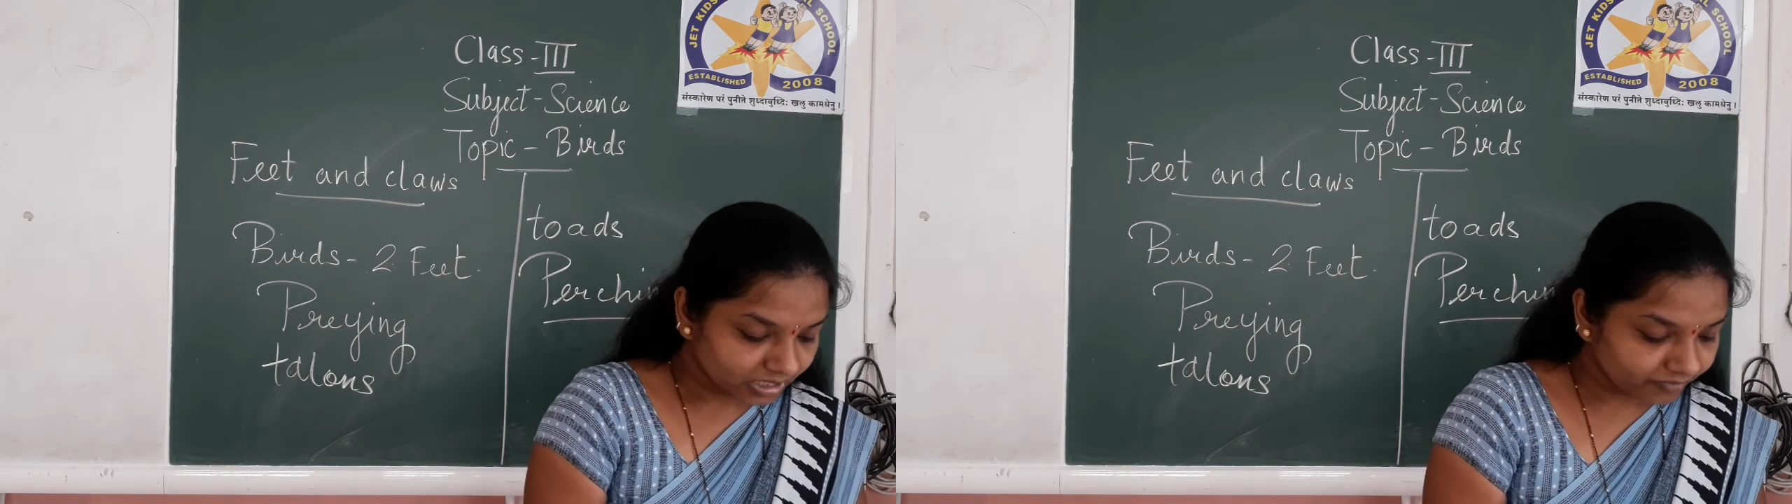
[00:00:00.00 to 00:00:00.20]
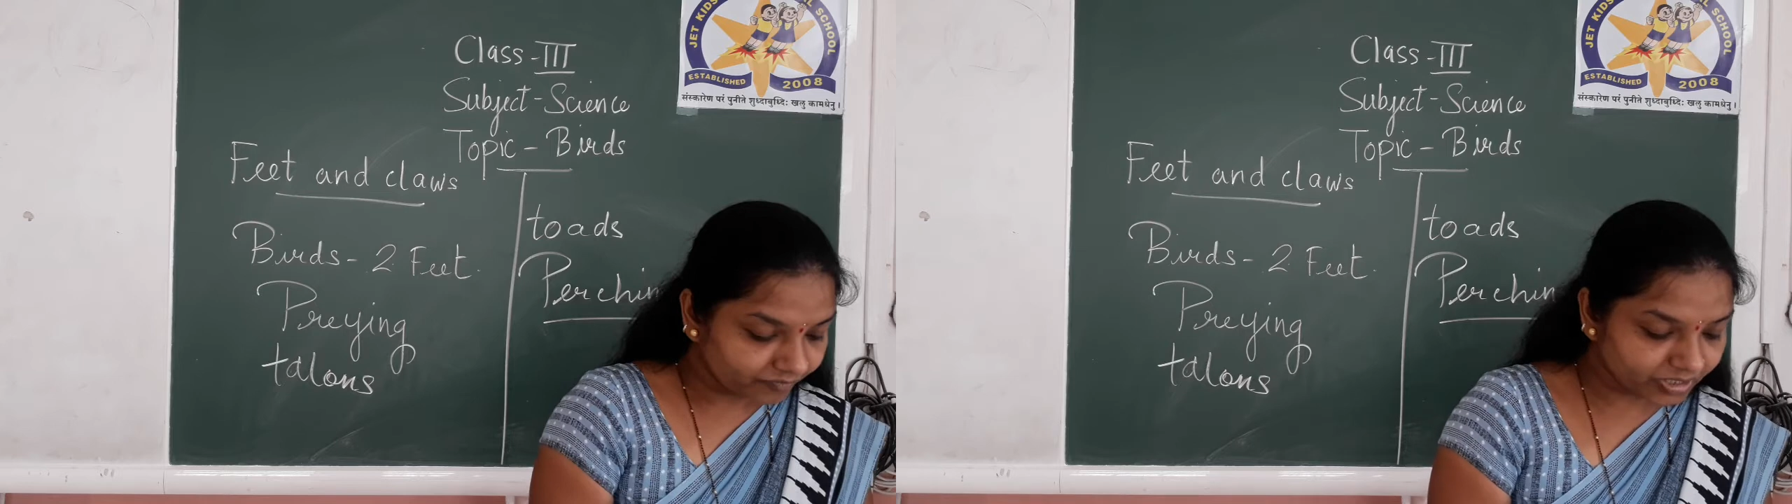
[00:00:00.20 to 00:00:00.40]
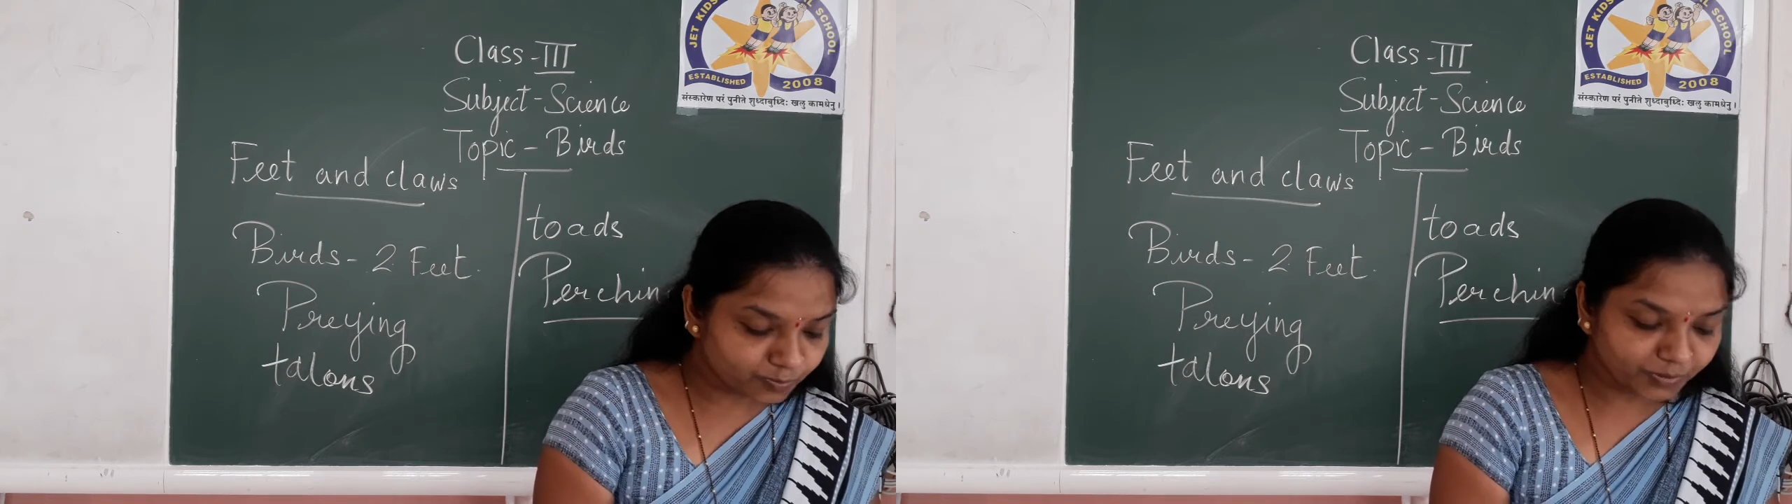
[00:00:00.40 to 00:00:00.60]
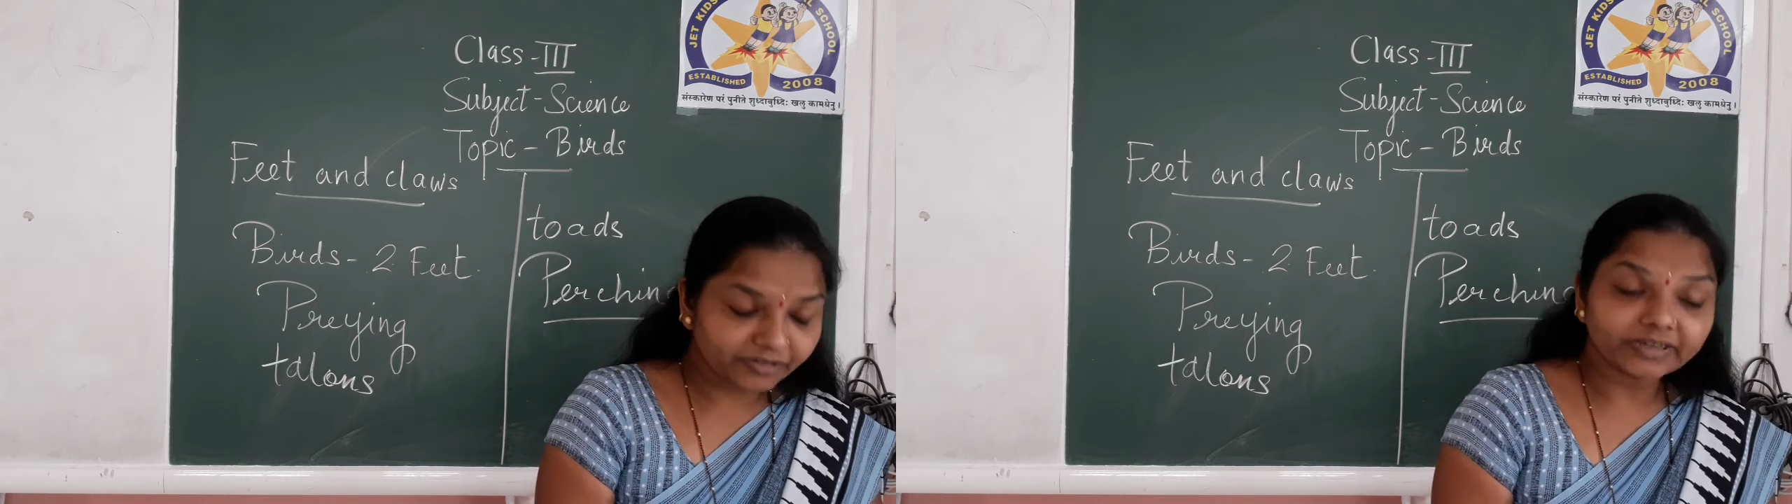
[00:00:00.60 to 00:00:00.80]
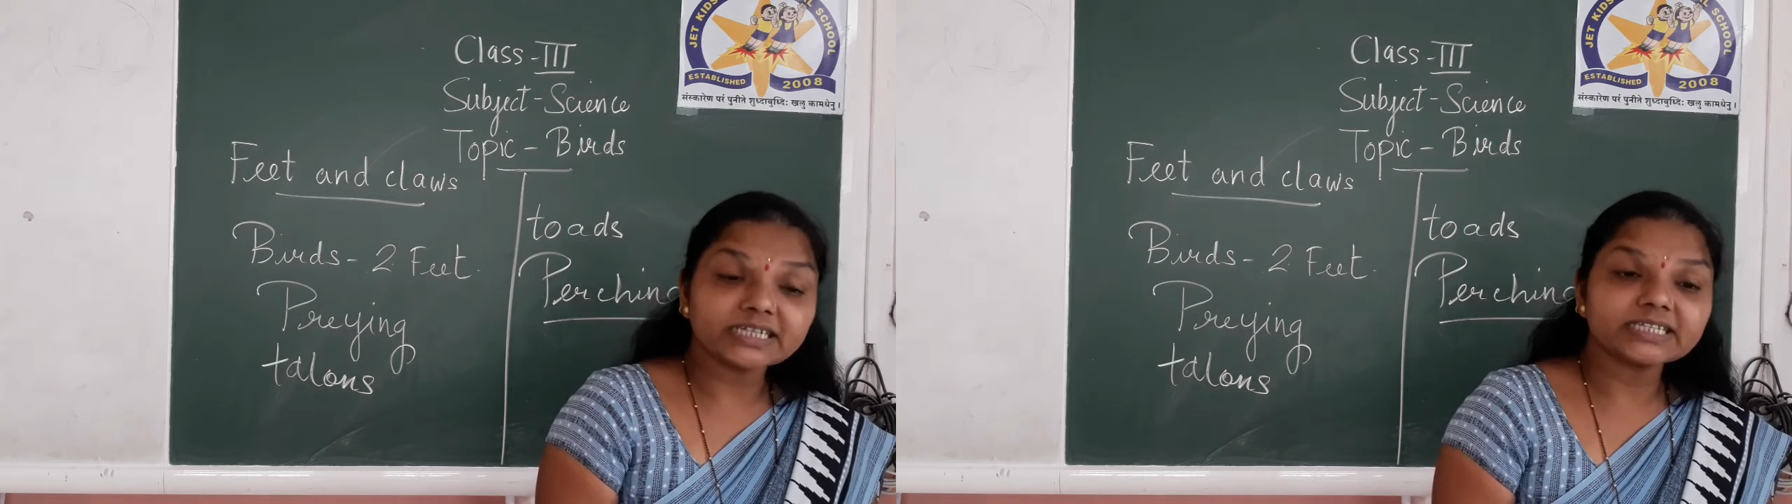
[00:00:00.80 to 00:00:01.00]
which
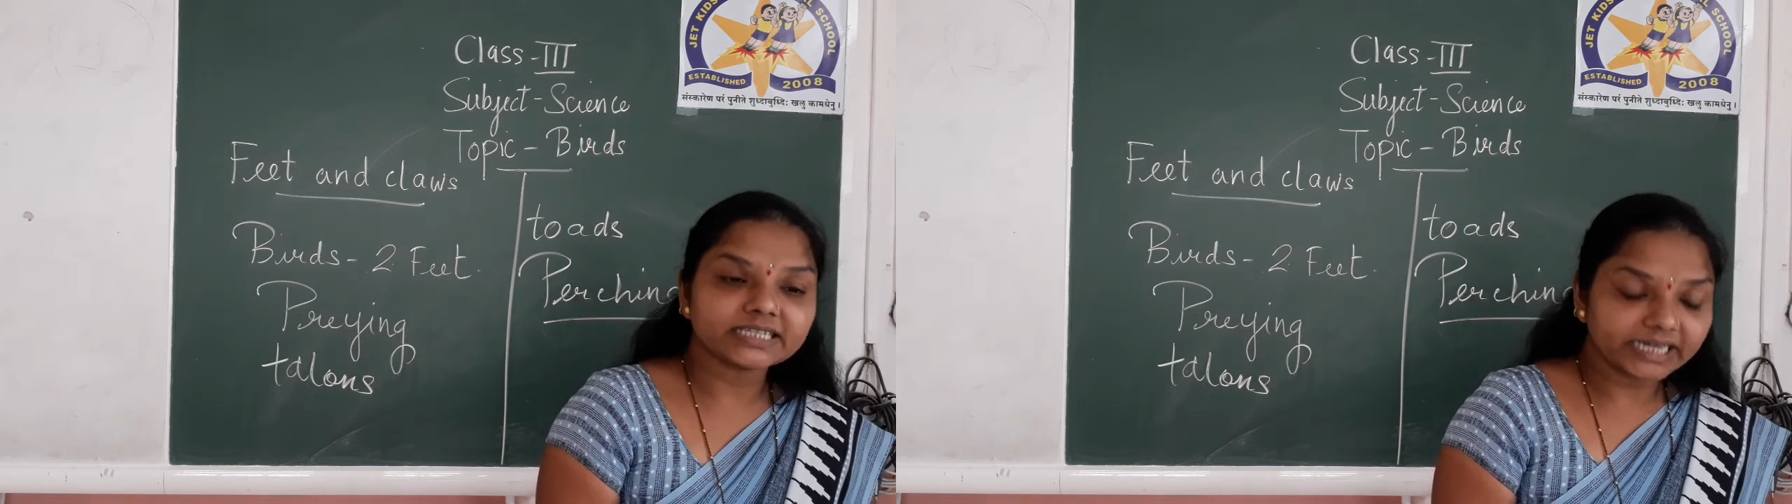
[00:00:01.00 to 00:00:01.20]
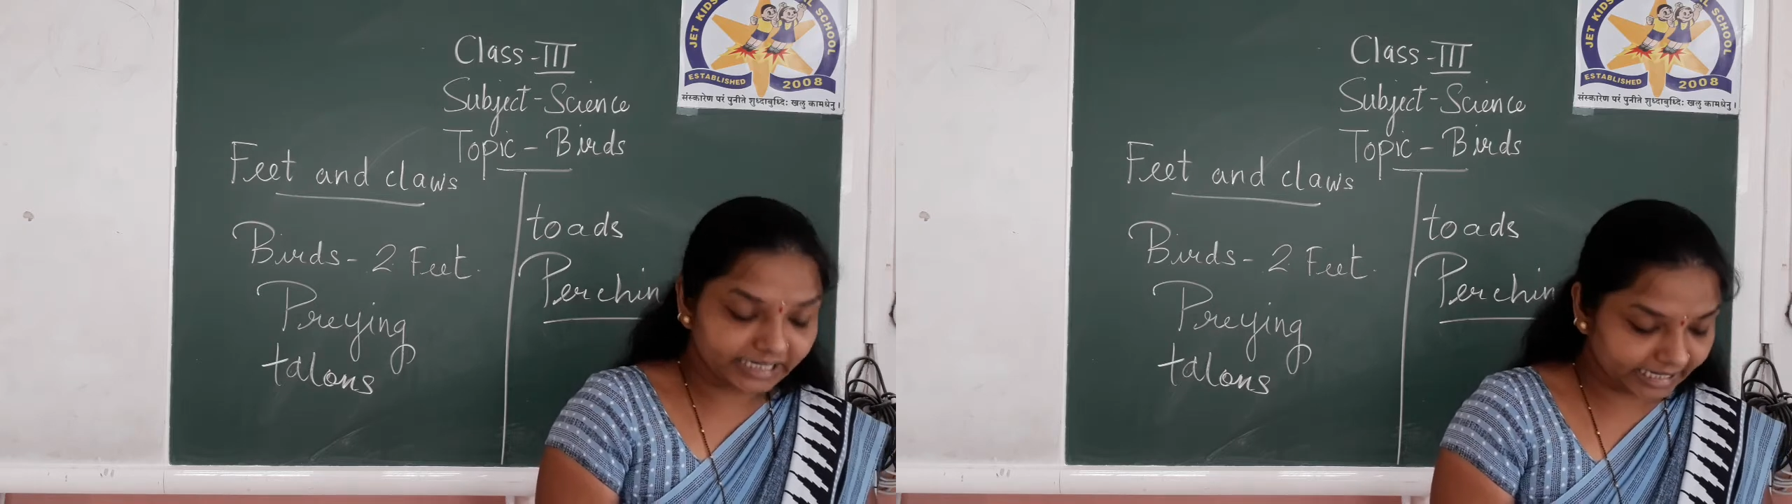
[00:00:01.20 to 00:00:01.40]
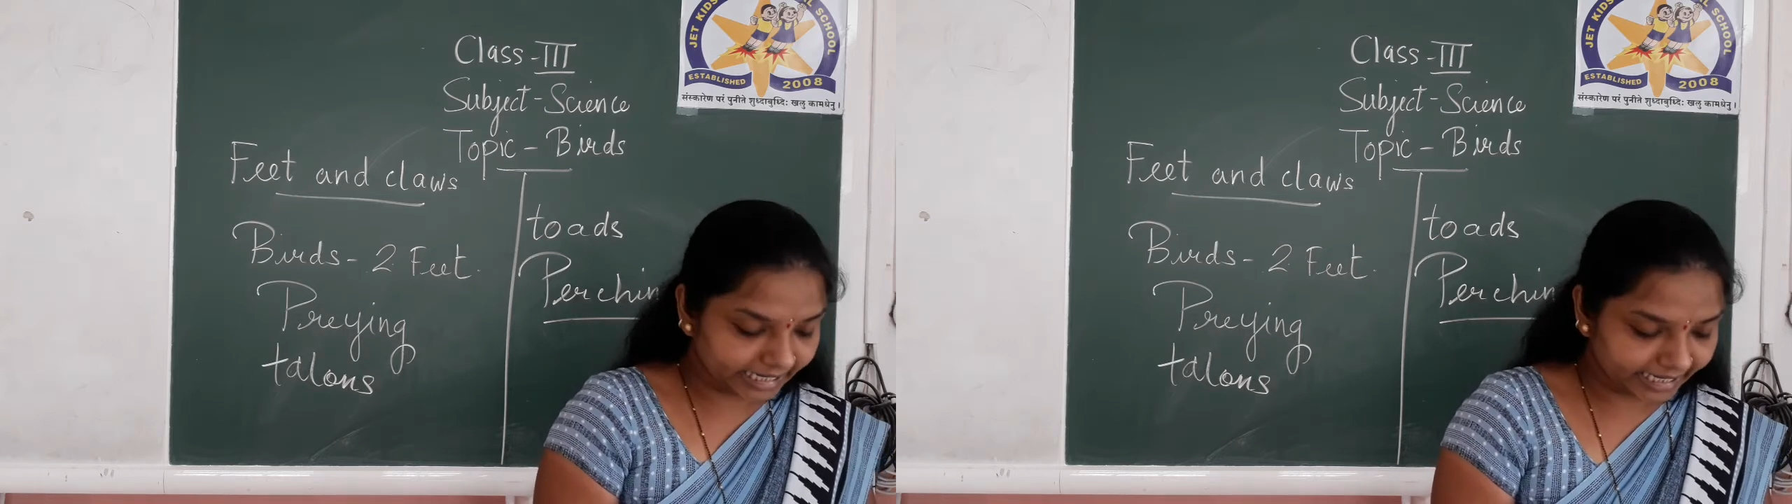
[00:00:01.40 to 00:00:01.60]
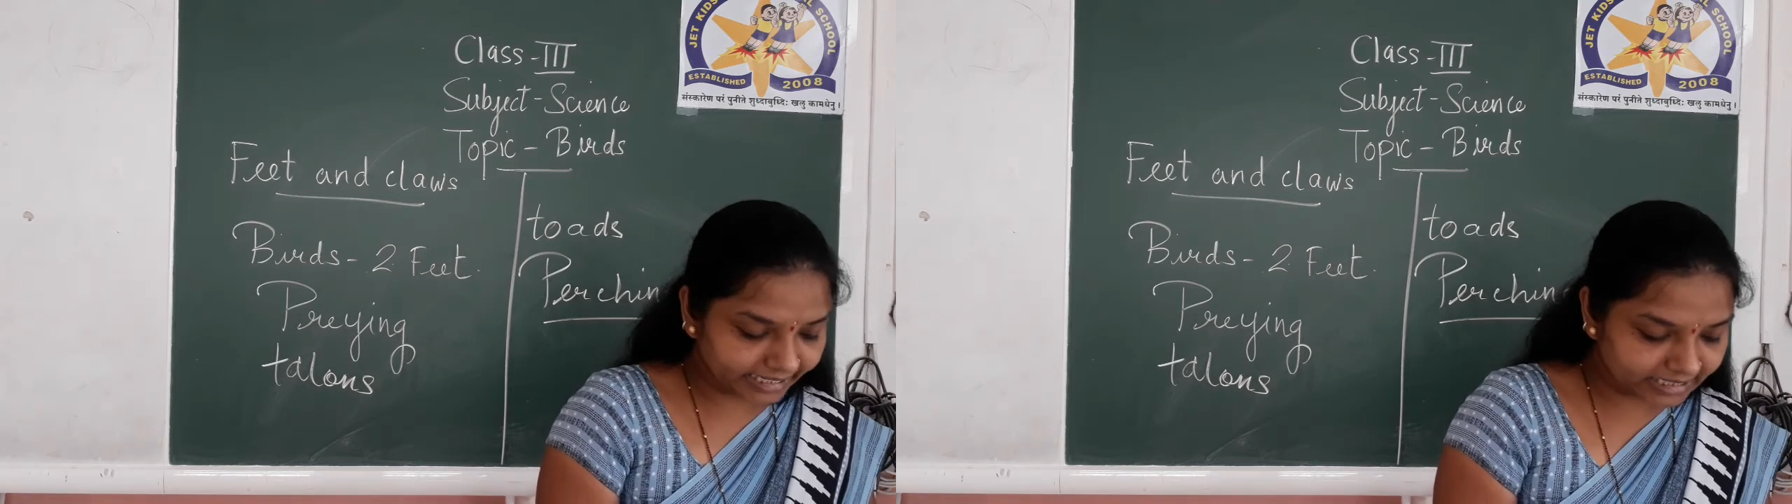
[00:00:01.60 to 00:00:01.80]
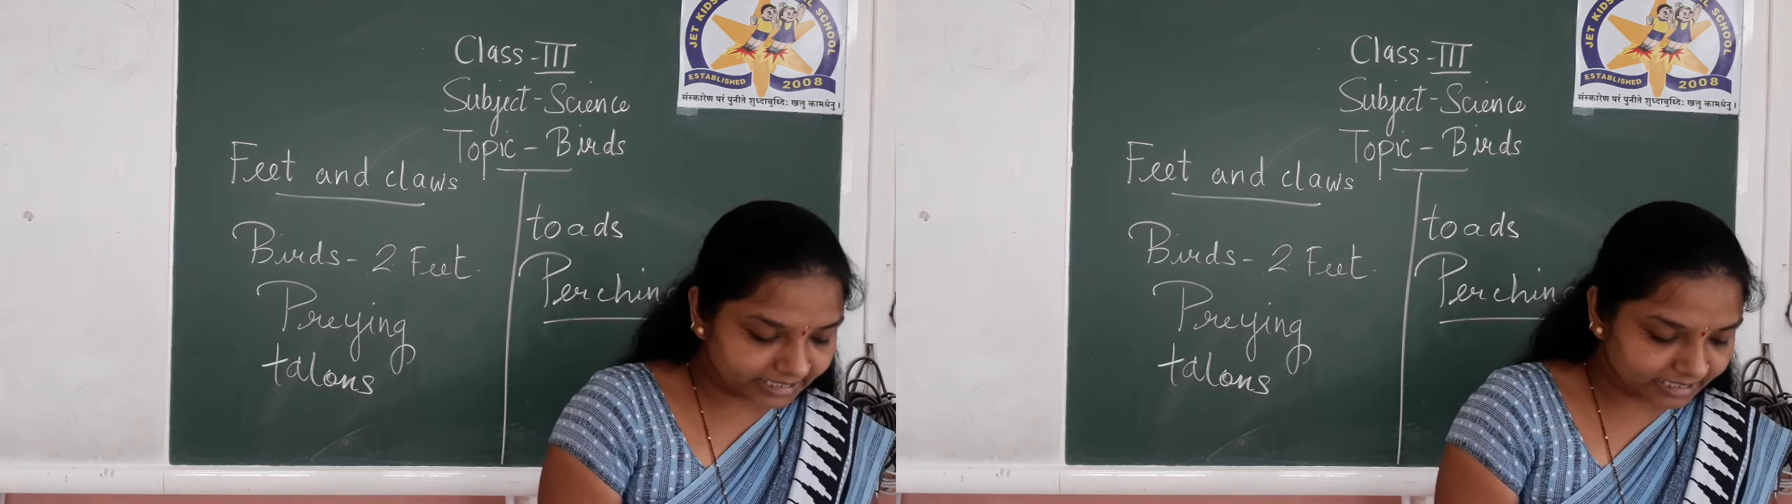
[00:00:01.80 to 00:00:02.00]
prevents its
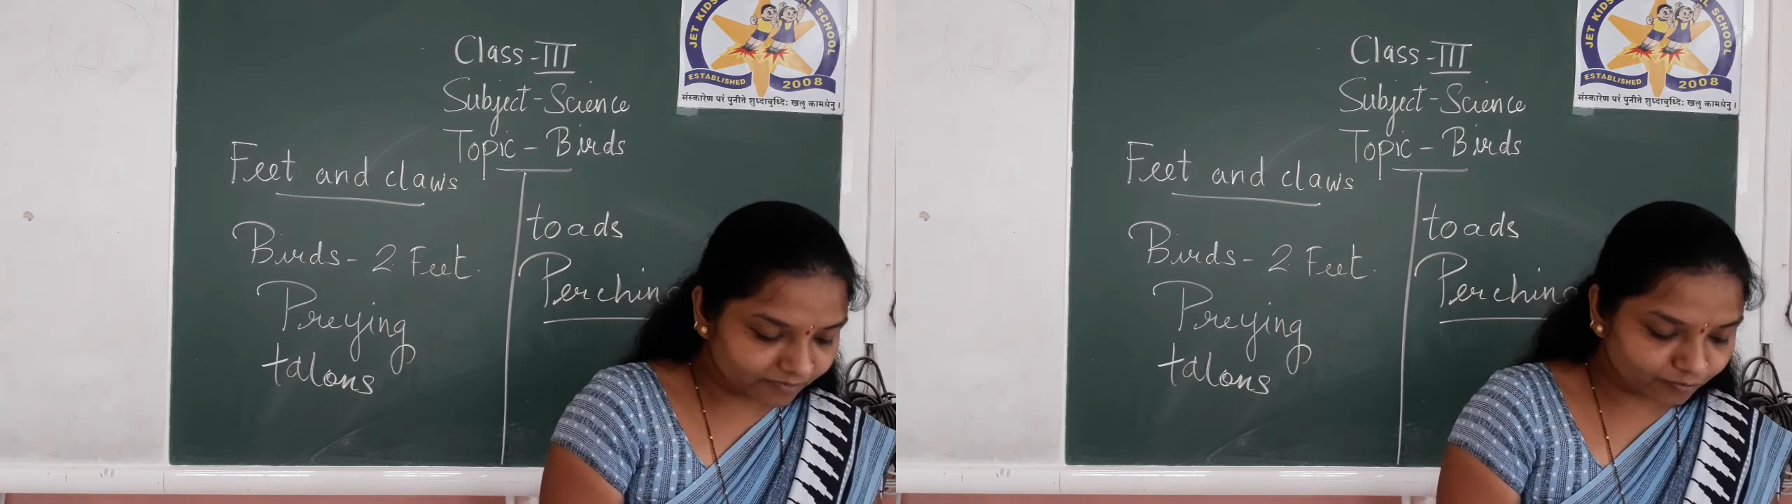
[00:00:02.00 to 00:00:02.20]
legs